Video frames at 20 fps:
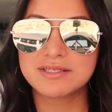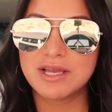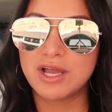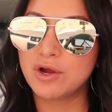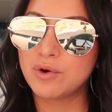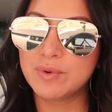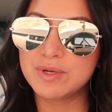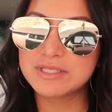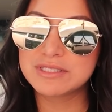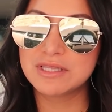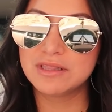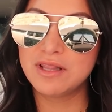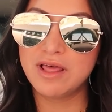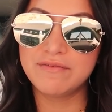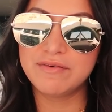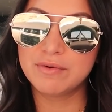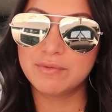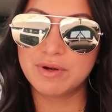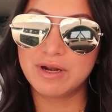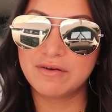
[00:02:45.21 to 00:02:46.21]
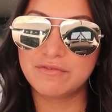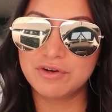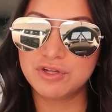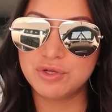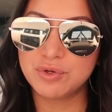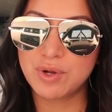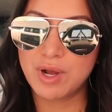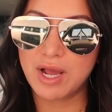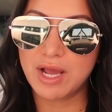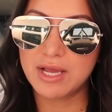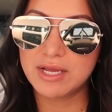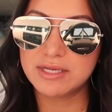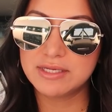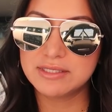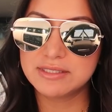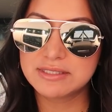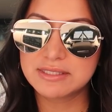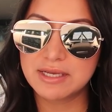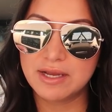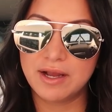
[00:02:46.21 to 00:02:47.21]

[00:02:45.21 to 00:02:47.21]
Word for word: I always love it whenever you guys...